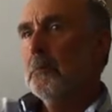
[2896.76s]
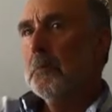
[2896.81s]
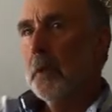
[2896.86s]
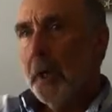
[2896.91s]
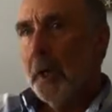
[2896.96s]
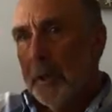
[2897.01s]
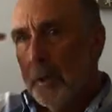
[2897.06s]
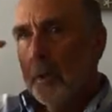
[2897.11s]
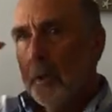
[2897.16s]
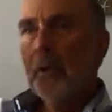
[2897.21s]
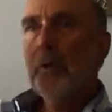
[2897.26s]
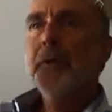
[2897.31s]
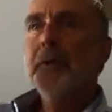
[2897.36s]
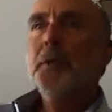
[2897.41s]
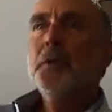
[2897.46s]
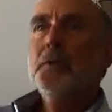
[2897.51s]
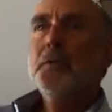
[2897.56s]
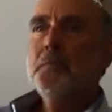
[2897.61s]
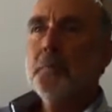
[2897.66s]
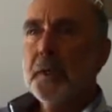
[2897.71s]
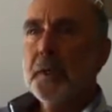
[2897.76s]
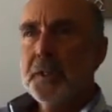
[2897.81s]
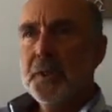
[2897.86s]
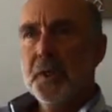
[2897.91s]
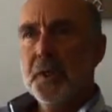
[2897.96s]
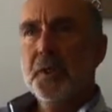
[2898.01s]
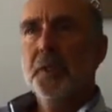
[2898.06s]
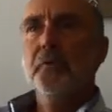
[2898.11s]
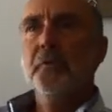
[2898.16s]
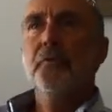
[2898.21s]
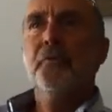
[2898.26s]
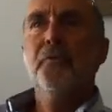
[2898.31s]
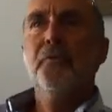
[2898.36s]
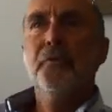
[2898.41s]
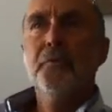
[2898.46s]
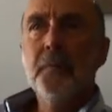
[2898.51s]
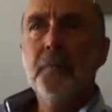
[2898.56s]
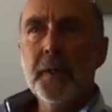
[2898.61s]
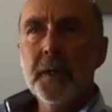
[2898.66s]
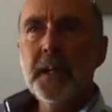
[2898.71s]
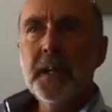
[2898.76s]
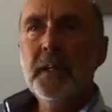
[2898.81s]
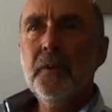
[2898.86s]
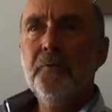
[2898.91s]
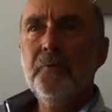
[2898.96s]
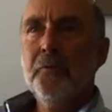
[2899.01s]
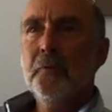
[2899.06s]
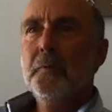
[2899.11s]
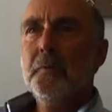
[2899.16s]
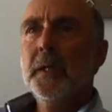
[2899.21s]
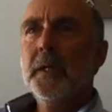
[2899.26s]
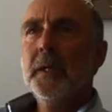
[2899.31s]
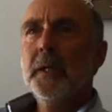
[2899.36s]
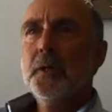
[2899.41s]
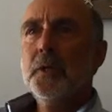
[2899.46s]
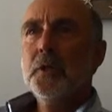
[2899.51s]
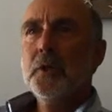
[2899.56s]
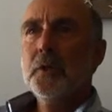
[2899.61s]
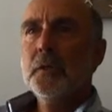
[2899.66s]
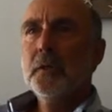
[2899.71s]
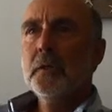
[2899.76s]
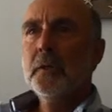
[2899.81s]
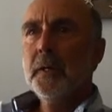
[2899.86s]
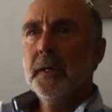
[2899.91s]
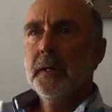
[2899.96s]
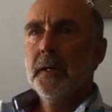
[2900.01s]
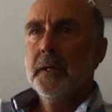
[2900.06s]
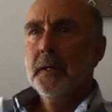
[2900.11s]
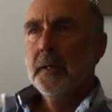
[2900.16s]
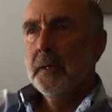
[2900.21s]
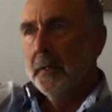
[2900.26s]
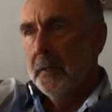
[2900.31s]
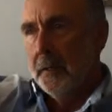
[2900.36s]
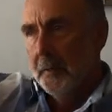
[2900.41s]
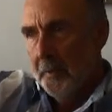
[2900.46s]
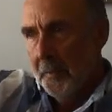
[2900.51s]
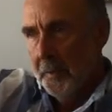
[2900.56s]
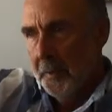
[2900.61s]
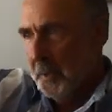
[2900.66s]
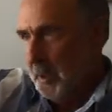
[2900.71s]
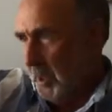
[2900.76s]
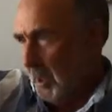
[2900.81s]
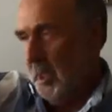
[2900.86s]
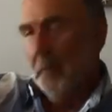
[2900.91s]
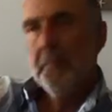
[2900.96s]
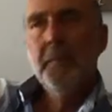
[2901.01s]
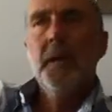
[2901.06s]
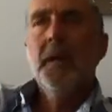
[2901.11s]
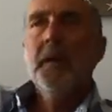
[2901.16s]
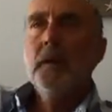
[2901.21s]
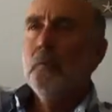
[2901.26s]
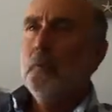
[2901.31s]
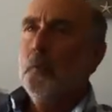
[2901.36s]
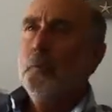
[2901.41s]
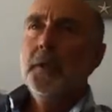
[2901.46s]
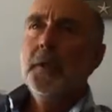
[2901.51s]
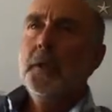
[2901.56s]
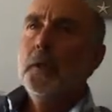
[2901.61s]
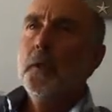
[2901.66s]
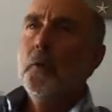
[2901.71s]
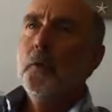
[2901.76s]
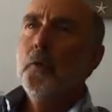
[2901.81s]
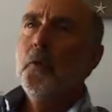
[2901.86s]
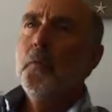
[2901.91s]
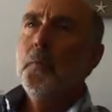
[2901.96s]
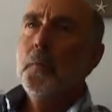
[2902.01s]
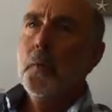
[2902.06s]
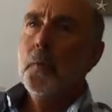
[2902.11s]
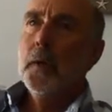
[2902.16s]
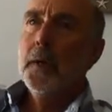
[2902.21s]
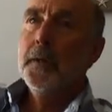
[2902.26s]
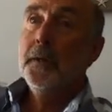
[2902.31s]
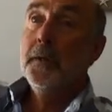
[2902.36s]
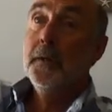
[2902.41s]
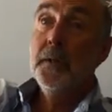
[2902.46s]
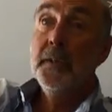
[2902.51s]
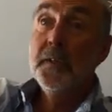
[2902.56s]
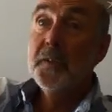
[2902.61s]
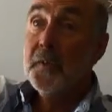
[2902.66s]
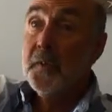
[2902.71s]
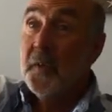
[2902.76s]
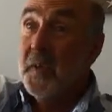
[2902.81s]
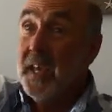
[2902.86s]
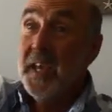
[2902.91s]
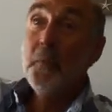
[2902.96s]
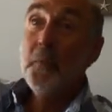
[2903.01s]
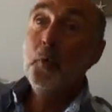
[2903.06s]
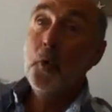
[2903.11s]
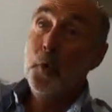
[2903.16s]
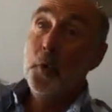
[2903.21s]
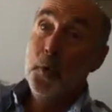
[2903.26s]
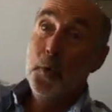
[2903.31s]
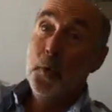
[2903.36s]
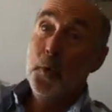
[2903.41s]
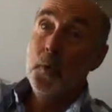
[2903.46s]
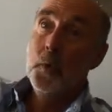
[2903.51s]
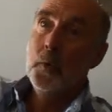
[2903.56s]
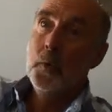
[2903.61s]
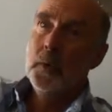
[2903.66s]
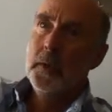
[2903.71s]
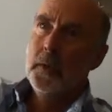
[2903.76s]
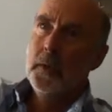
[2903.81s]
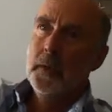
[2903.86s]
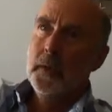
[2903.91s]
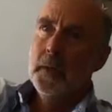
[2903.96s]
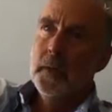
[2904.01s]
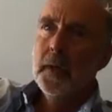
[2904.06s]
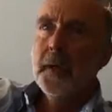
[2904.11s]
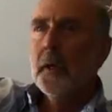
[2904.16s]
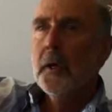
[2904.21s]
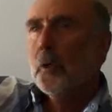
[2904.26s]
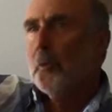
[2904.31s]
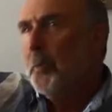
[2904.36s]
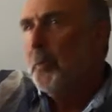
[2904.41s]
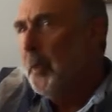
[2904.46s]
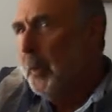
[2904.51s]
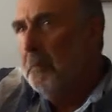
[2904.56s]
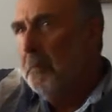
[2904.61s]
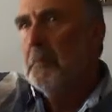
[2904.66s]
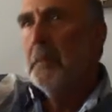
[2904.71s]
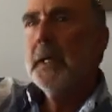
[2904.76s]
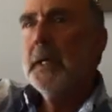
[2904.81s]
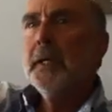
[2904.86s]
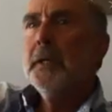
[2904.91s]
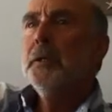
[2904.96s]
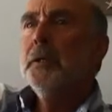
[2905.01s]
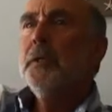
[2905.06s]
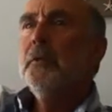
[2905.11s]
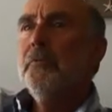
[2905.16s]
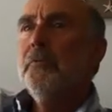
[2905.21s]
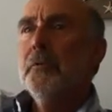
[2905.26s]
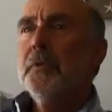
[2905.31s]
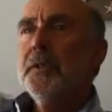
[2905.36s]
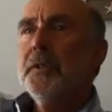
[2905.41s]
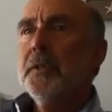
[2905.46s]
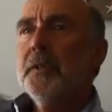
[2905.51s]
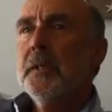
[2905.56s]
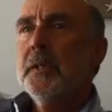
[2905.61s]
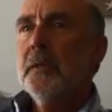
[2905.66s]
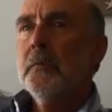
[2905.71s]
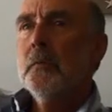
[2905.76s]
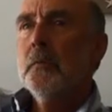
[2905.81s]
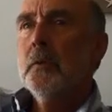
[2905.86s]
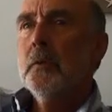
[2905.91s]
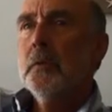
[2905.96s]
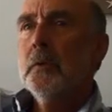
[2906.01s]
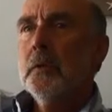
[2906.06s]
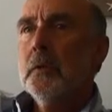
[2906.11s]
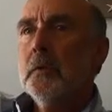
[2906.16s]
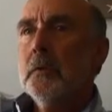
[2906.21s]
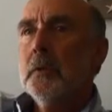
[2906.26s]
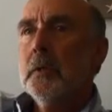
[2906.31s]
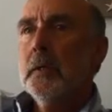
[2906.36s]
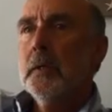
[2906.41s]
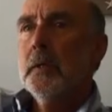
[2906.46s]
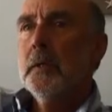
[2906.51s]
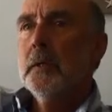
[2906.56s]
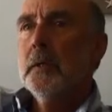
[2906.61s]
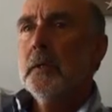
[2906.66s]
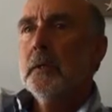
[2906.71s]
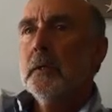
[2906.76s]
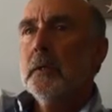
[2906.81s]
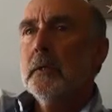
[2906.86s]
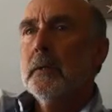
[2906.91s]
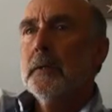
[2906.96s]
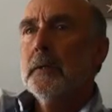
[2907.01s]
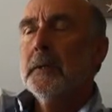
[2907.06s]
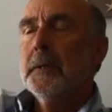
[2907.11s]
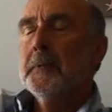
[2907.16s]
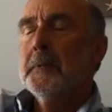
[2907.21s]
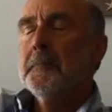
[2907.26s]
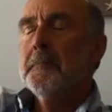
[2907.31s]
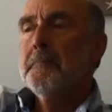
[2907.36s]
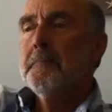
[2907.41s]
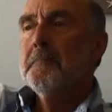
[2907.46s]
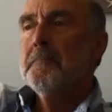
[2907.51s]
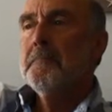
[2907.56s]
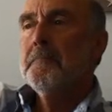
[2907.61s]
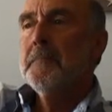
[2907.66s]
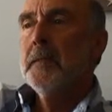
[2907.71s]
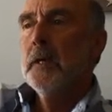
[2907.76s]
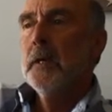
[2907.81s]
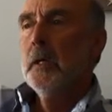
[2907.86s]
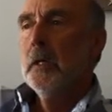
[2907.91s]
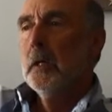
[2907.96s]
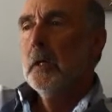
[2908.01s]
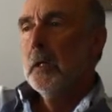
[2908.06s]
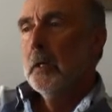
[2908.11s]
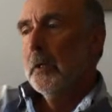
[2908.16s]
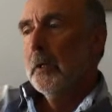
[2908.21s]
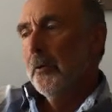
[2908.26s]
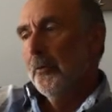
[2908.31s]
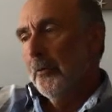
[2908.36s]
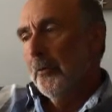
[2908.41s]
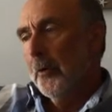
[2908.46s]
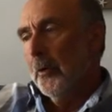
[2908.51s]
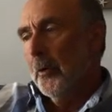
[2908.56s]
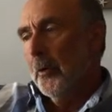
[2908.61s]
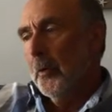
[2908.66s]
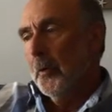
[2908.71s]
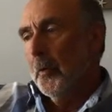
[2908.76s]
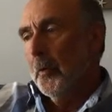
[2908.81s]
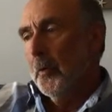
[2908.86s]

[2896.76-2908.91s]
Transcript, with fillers: my knowledge, my skills, my information that somehow will be incorporated into their world and help them make a difference in that world. Yeah. Um, so,